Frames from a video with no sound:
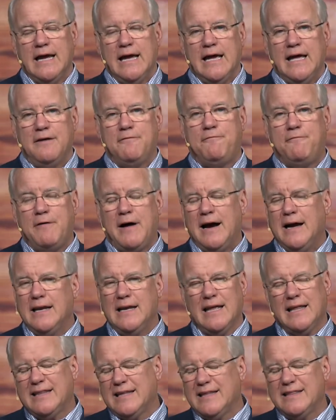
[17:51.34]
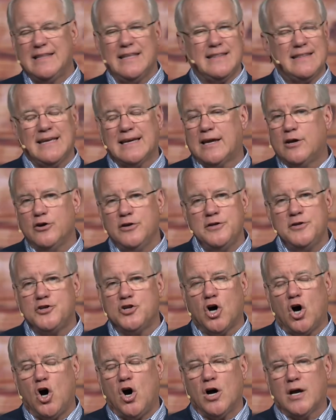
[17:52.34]
and find that they couldn't
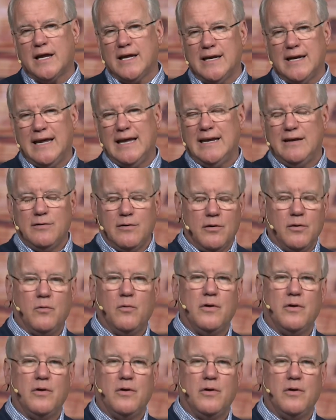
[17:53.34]
talk and